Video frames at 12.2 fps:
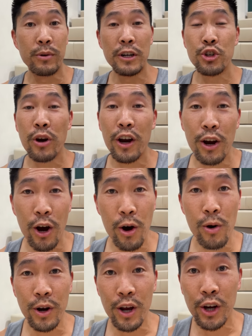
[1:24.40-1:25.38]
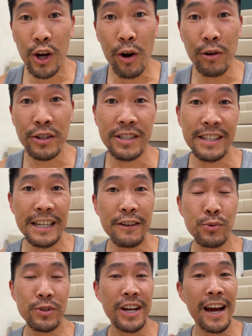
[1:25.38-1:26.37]
want to try your own Go
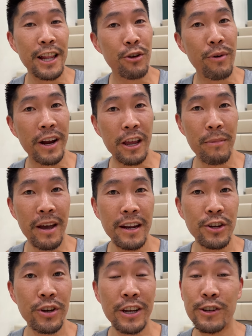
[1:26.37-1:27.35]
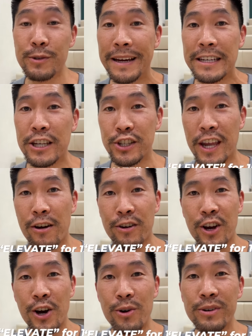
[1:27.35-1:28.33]
sleeves, which I highly recommend, you can use my discount
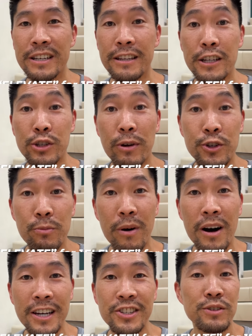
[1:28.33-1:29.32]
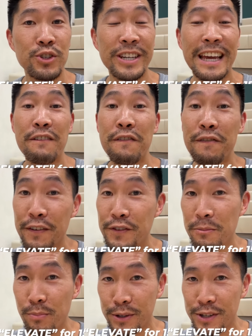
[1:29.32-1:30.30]
code in the description box to get
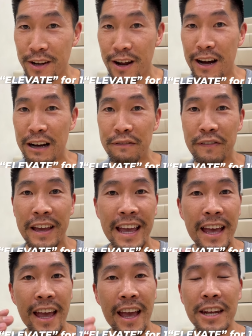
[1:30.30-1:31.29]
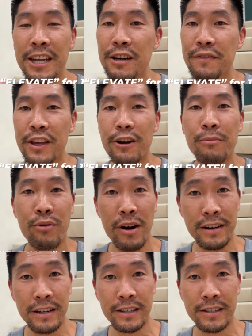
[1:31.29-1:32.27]
15% off any of their
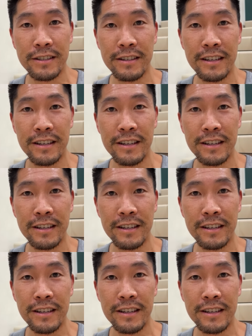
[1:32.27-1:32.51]
products.